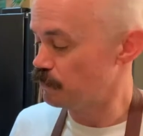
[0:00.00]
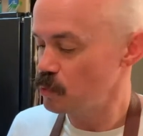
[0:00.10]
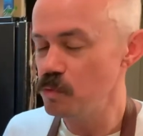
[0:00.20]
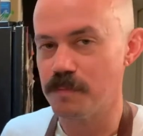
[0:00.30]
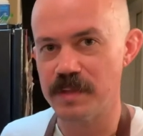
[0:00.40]

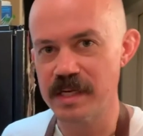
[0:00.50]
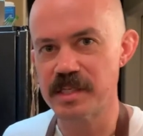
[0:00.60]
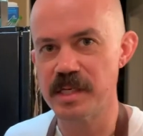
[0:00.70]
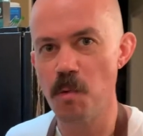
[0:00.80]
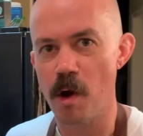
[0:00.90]
Ooh,
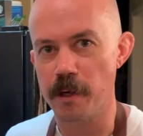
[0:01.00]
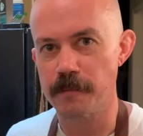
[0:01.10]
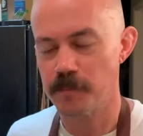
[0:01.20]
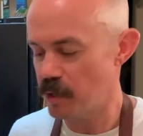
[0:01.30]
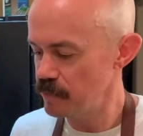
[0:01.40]
that's seawater,
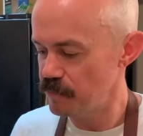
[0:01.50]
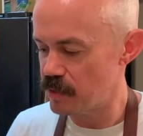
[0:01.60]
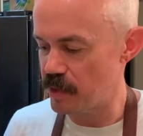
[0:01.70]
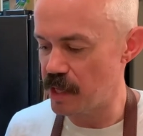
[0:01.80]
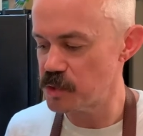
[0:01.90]
right?
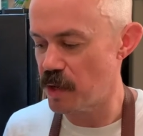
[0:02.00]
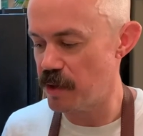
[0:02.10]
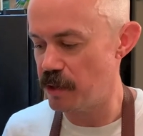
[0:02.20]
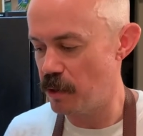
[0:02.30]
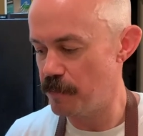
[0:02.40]
Mm. That's how
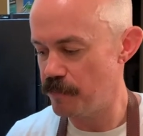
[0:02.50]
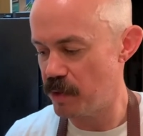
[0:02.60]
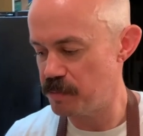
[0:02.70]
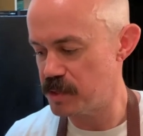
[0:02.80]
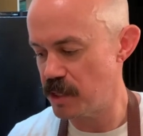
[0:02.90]
I know
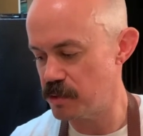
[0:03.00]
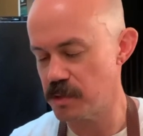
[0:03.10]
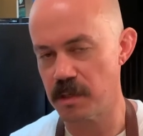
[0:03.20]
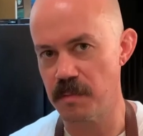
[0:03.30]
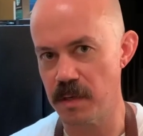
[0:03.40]
my potatoes
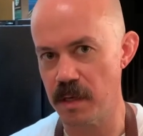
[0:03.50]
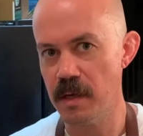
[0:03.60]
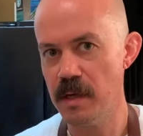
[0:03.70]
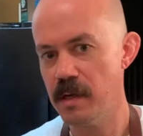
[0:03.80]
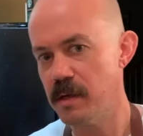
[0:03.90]
are going to be
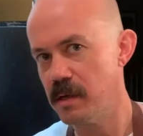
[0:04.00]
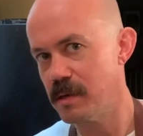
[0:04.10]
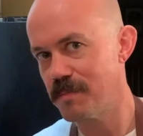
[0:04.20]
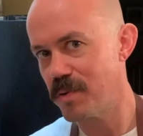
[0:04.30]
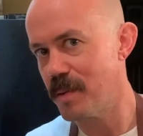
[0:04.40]

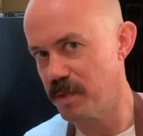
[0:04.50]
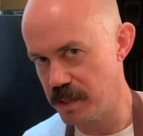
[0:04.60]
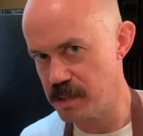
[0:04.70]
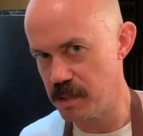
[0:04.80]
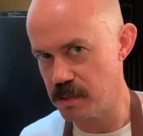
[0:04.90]

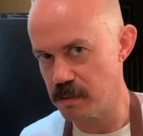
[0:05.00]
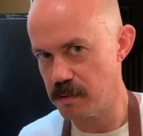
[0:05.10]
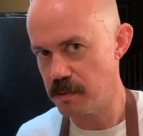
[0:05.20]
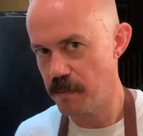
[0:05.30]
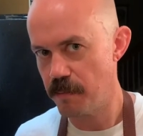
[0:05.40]
properly
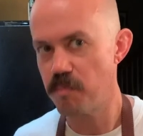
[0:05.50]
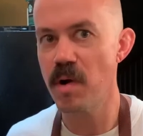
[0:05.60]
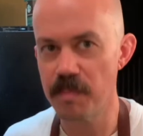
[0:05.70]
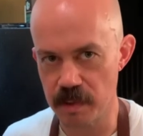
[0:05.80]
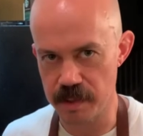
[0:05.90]
seasoned
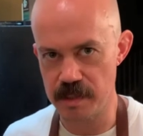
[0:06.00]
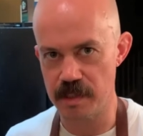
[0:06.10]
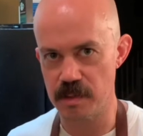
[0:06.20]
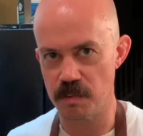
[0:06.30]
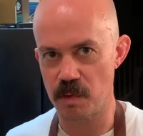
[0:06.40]
properly
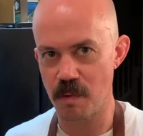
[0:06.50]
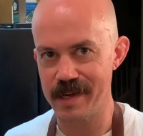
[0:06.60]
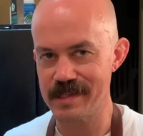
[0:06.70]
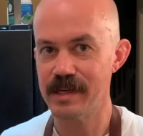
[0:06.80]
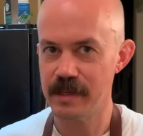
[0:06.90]
seasoned with the
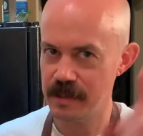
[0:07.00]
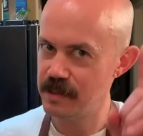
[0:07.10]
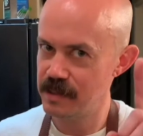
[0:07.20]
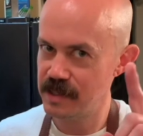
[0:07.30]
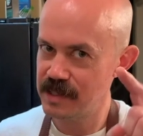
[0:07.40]
right
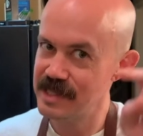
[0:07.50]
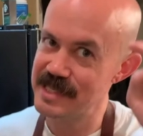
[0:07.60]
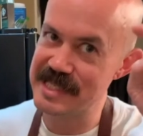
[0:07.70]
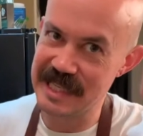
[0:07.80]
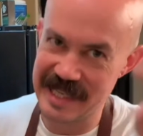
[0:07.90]

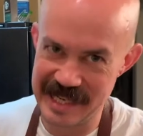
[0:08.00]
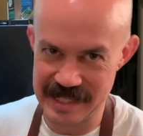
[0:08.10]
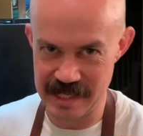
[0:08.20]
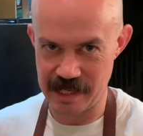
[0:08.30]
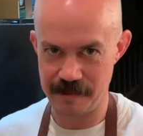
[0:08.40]

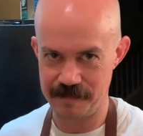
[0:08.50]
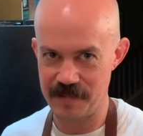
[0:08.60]
salinity.